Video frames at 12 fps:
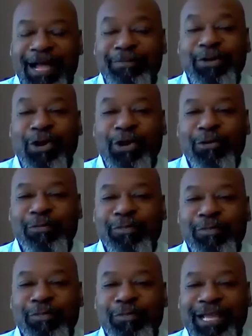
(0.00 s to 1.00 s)
I'm Carl
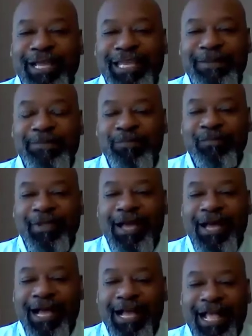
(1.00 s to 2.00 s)
Bailey.
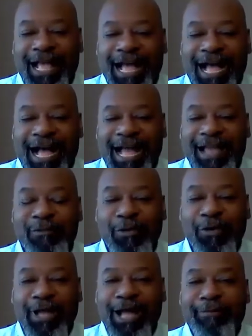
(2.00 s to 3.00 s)
I'm
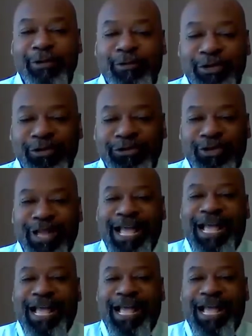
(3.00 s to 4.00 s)
a realtor
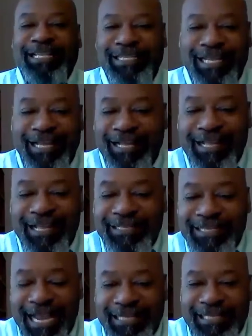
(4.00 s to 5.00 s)
at
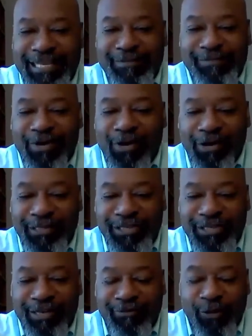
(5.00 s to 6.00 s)
TAC Team
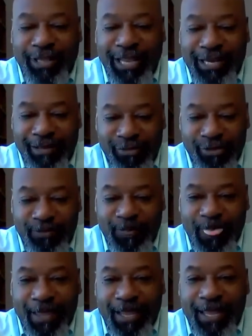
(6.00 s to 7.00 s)
Arlington for
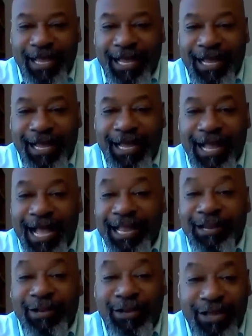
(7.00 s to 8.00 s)
KW.
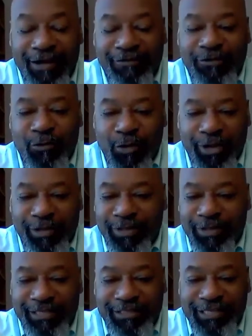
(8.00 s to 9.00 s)
I love
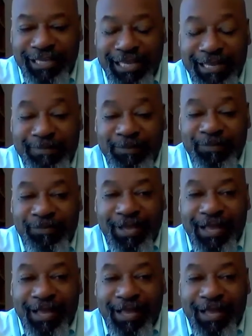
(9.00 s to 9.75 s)
working with this team.